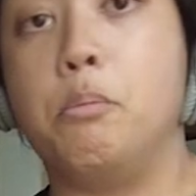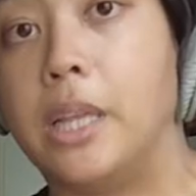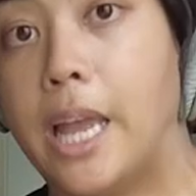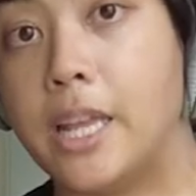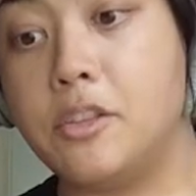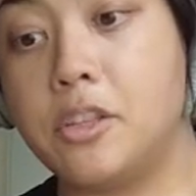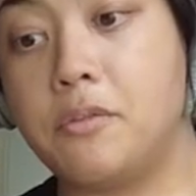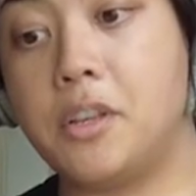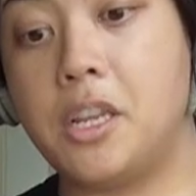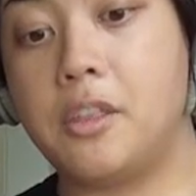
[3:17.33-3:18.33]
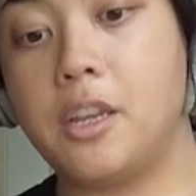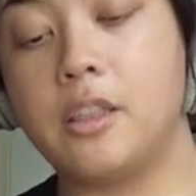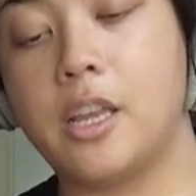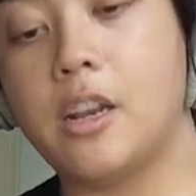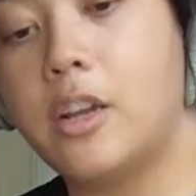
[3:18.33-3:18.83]
blends, if
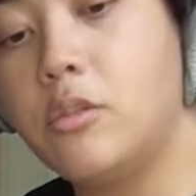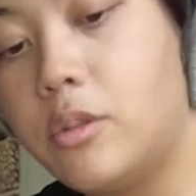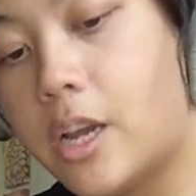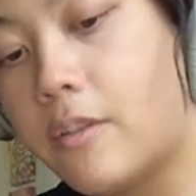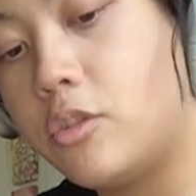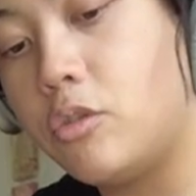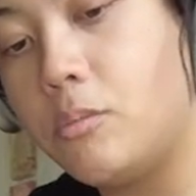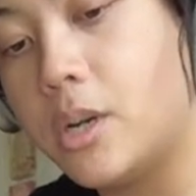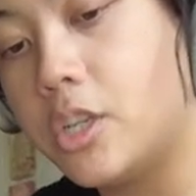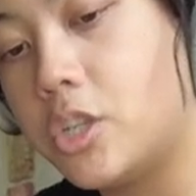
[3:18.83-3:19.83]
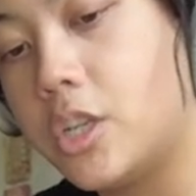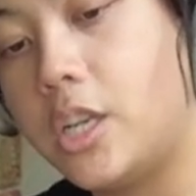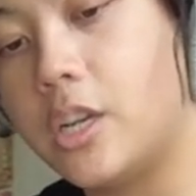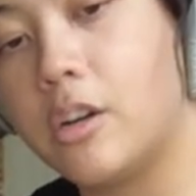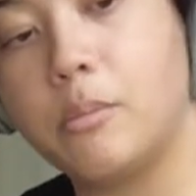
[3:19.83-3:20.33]
anything. They, I don't have too much in
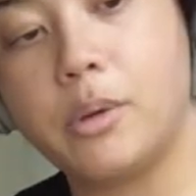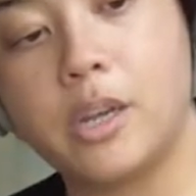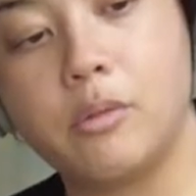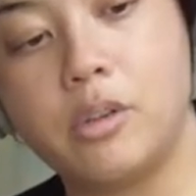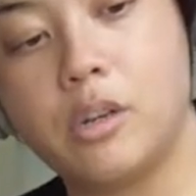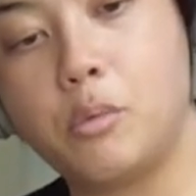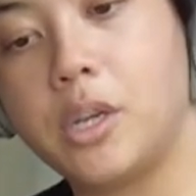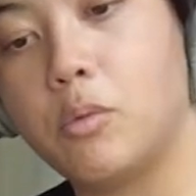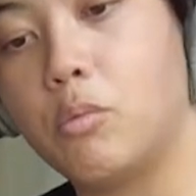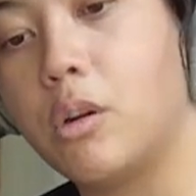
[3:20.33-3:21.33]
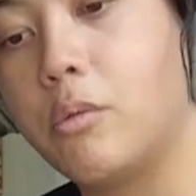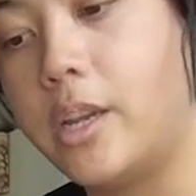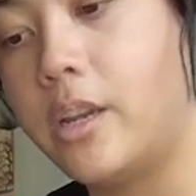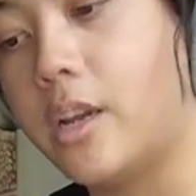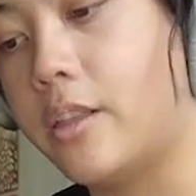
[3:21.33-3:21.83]
here, but, you know, we can work with
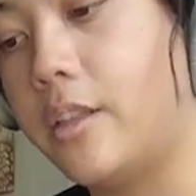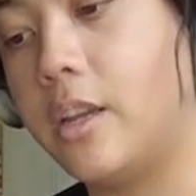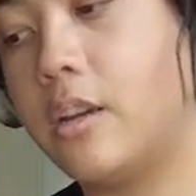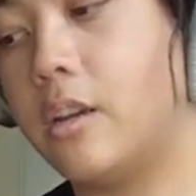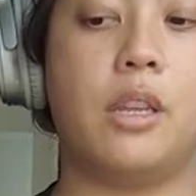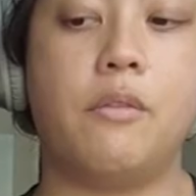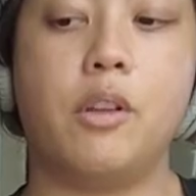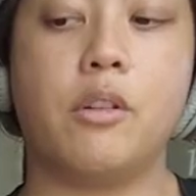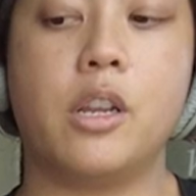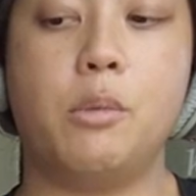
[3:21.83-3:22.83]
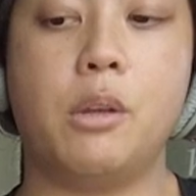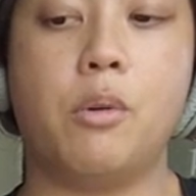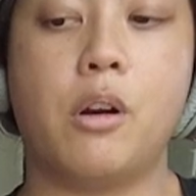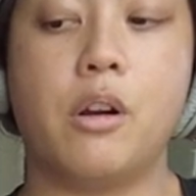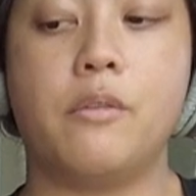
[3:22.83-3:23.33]
it, I think. If they're going to be
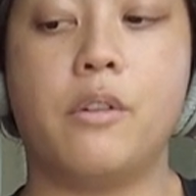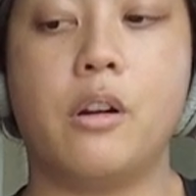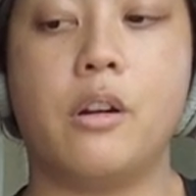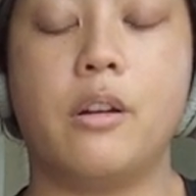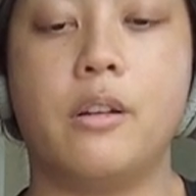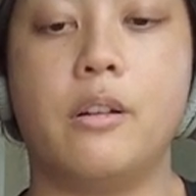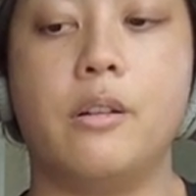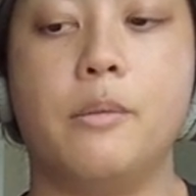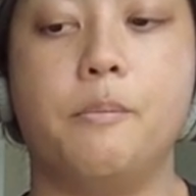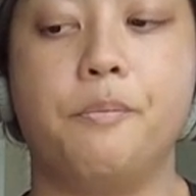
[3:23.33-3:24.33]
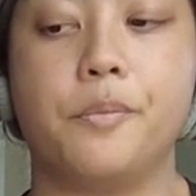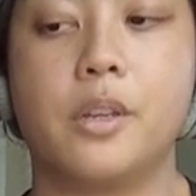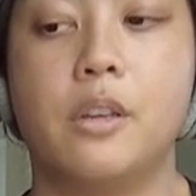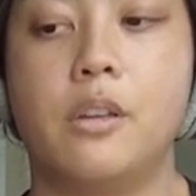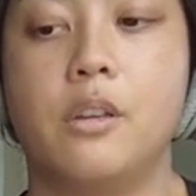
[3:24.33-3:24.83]
a part of our um,
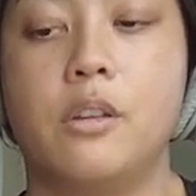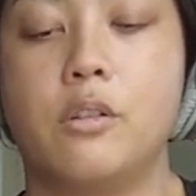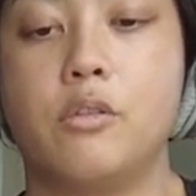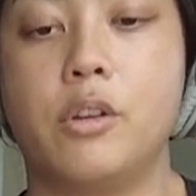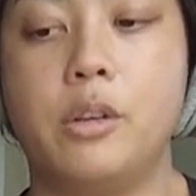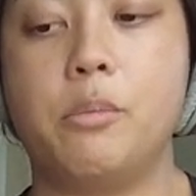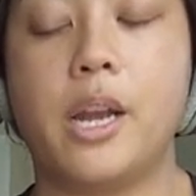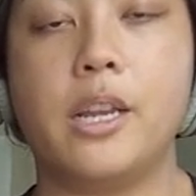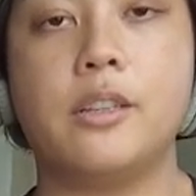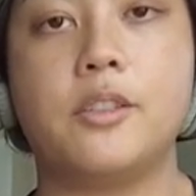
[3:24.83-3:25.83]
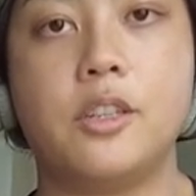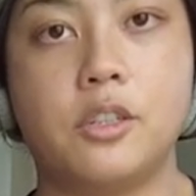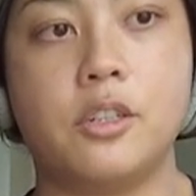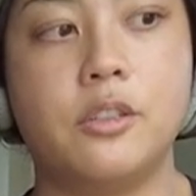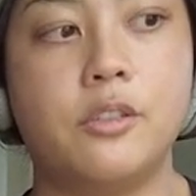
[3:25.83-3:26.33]
green buying
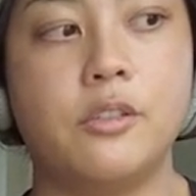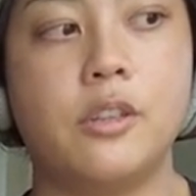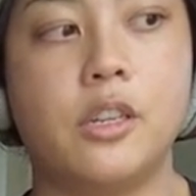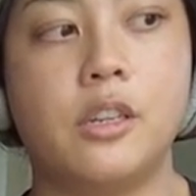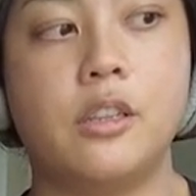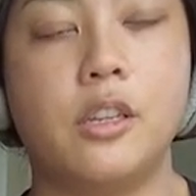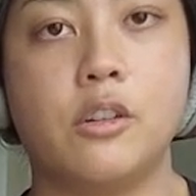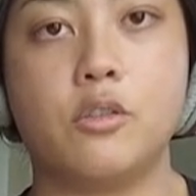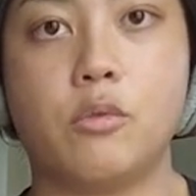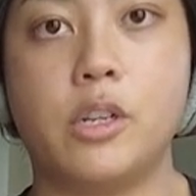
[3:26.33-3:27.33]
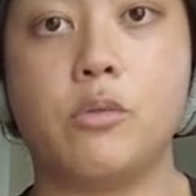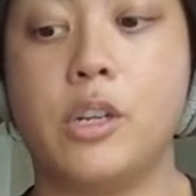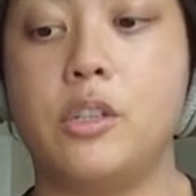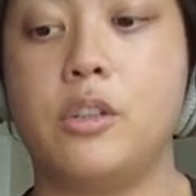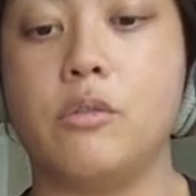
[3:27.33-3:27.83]
decisions in the year twenty
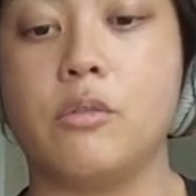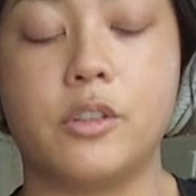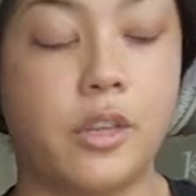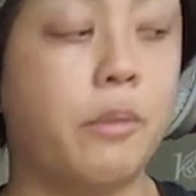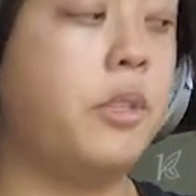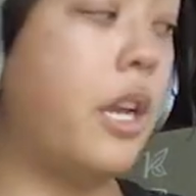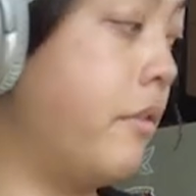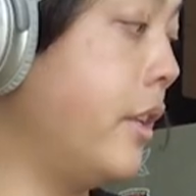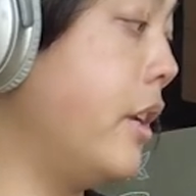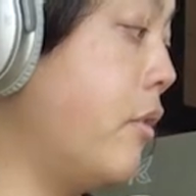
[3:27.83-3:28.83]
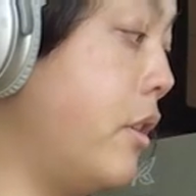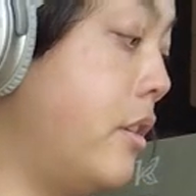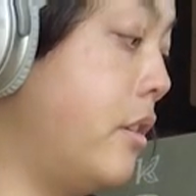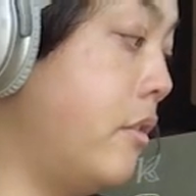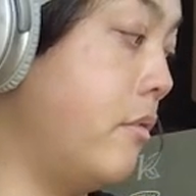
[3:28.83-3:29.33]
twenty-two, because I'm definitely going
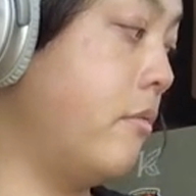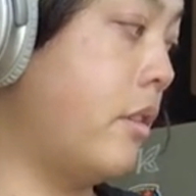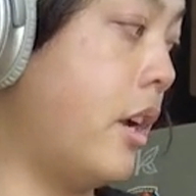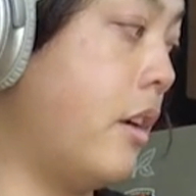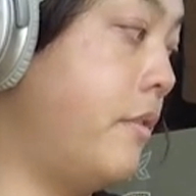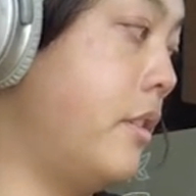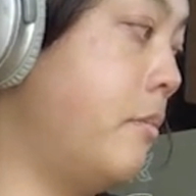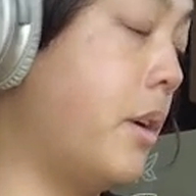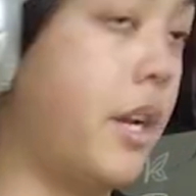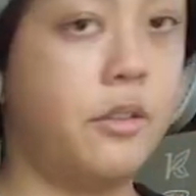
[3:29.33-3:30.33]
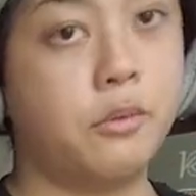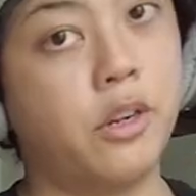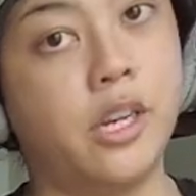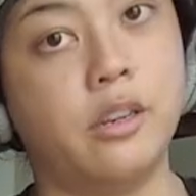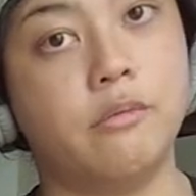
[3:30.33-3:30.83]
to have to buy some
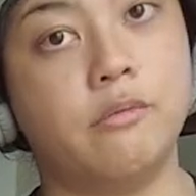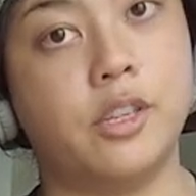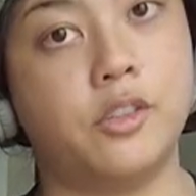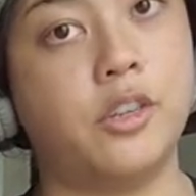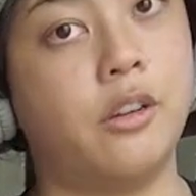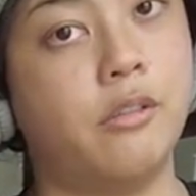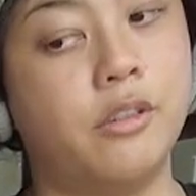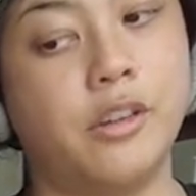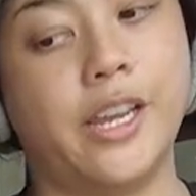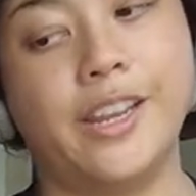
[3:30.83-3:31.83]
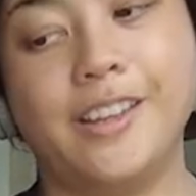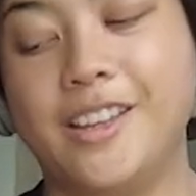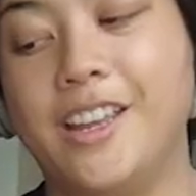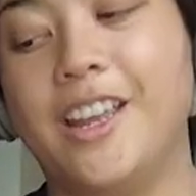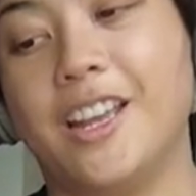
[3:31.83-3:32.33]
green this year, okay?
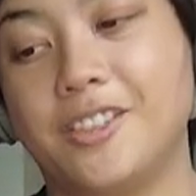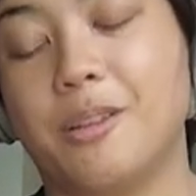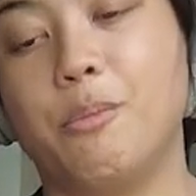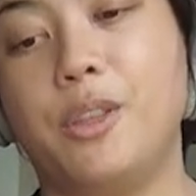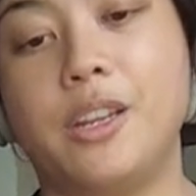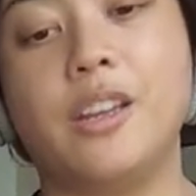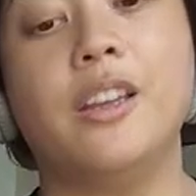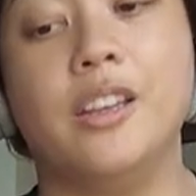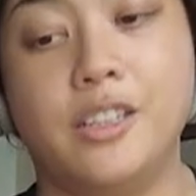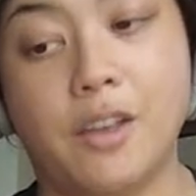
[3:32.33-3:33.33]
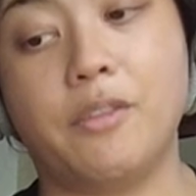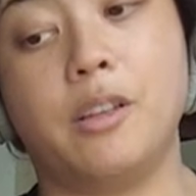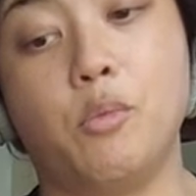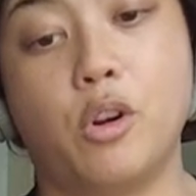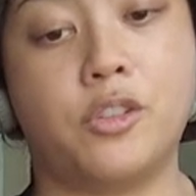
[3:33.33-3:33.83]
And something
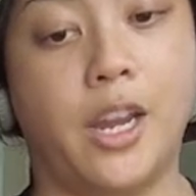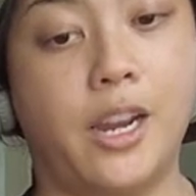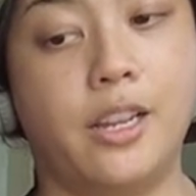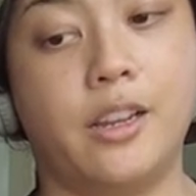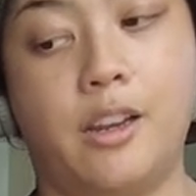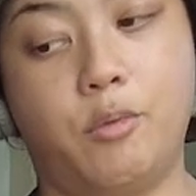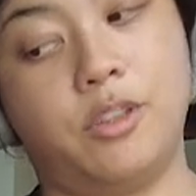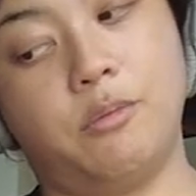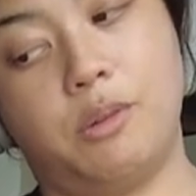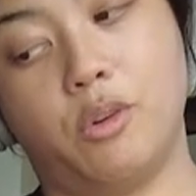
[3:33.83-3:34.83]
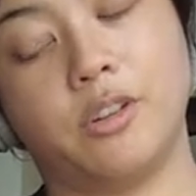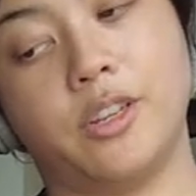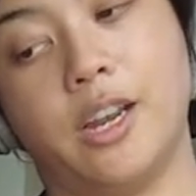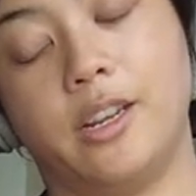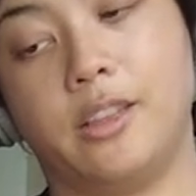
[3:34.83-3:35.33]
definitely more exciting. I want something more
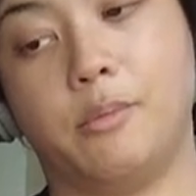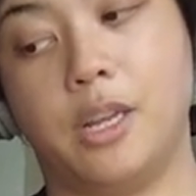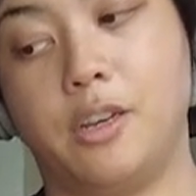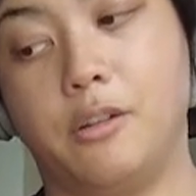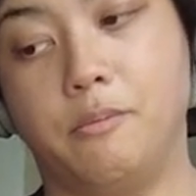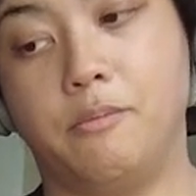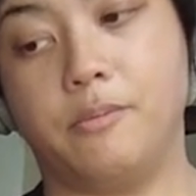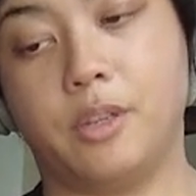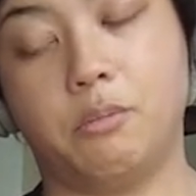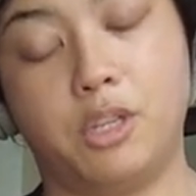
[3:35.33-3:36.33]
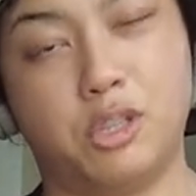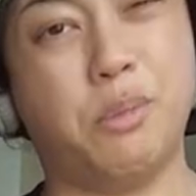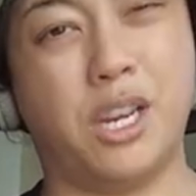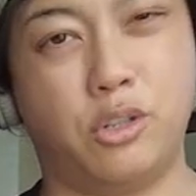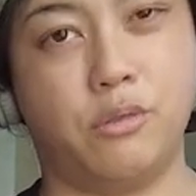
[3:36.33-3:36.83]
exciting in the menu. Something
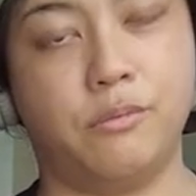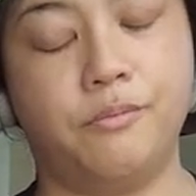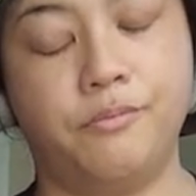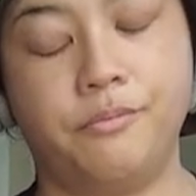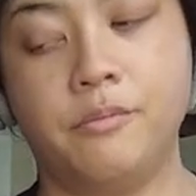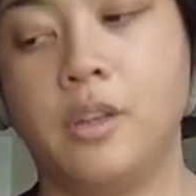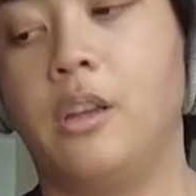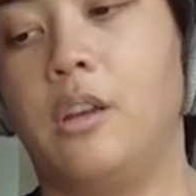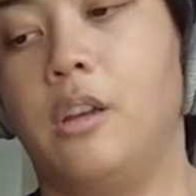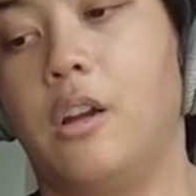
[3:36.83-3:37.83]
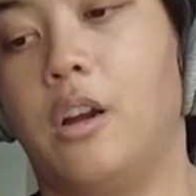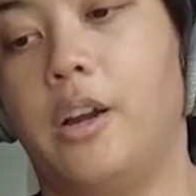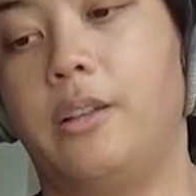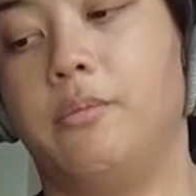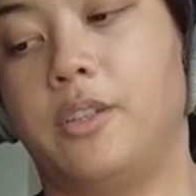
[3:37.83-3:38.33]
special. All
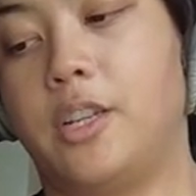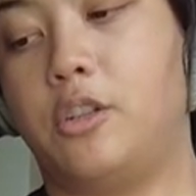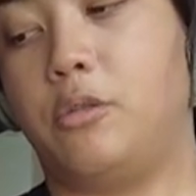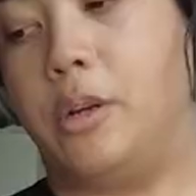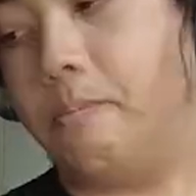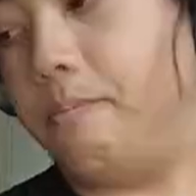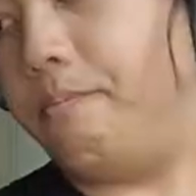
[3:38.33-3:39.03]
right, let's get to it.